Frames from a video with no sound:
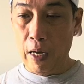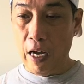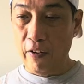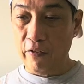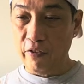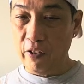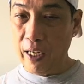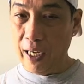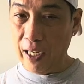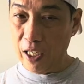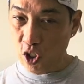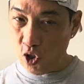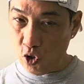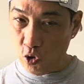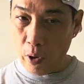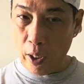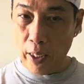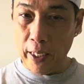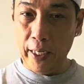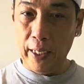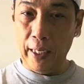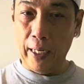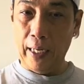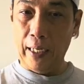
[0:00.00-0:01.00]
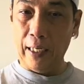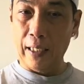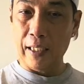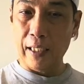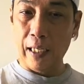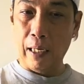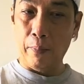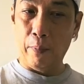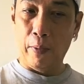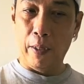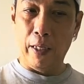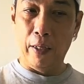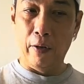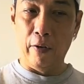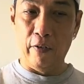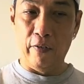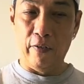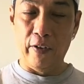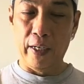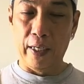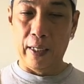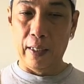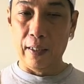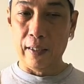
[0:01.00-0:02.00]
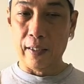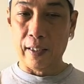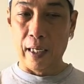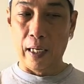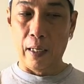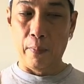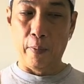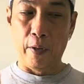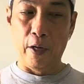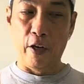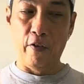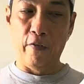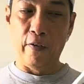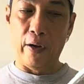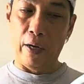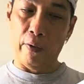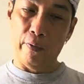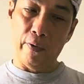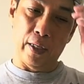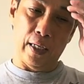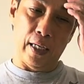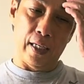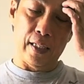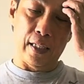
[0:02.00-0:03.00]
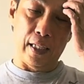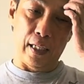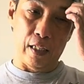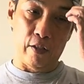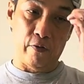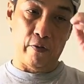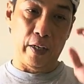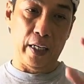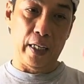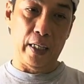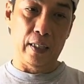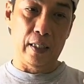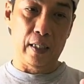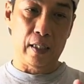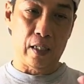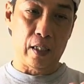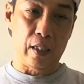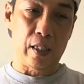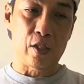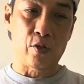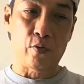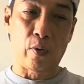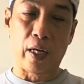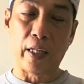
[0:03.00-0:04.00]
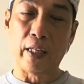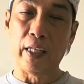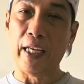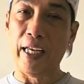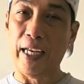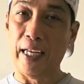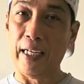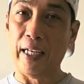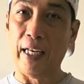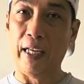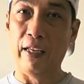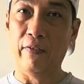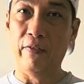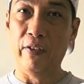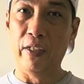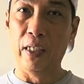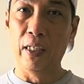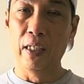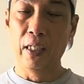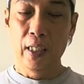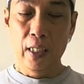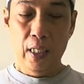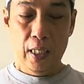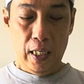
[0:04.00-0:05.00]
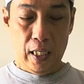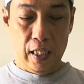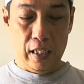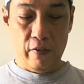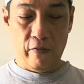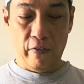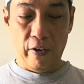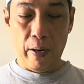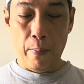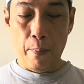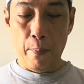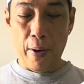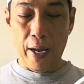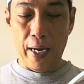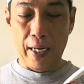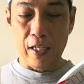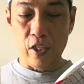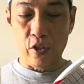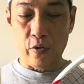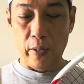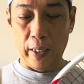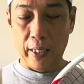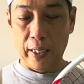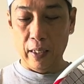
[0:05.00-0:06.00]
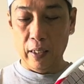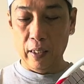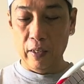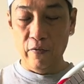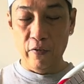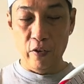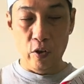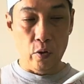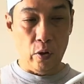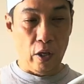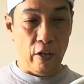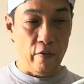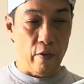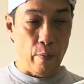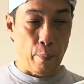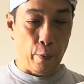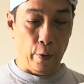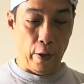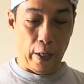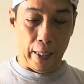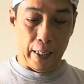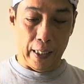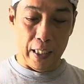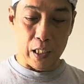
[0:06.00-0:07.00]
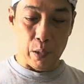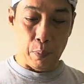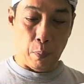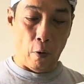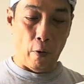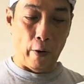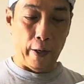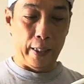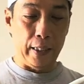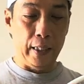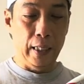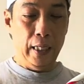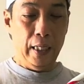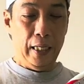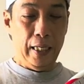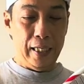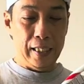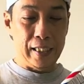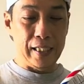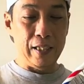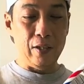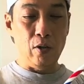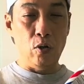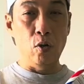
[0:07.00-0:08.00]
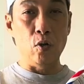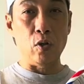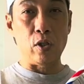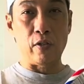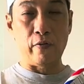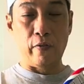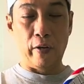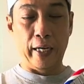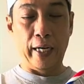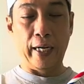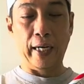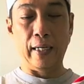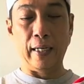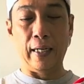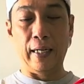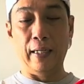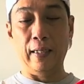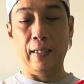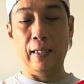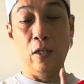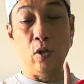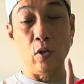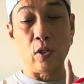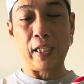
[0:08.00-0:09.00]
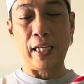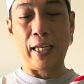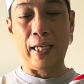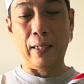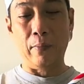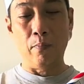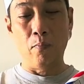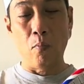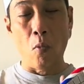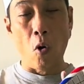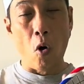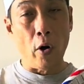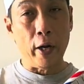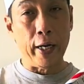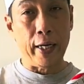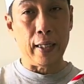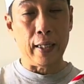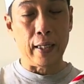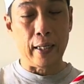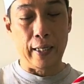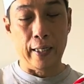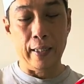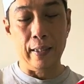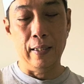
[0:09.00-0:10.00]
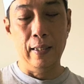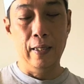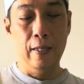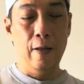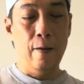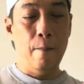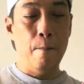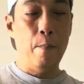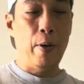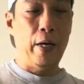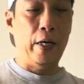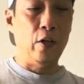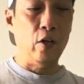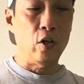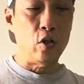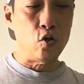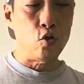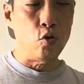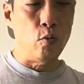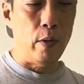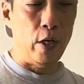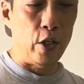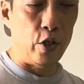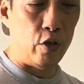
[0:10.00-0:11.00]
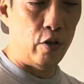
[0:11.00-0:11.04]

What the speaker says: after I strung it and I started playing with it, I realized that it's rather head heavy. It's a very balanced racket. If you put it at this point, it still looks very head light. It looks more head light, but not so much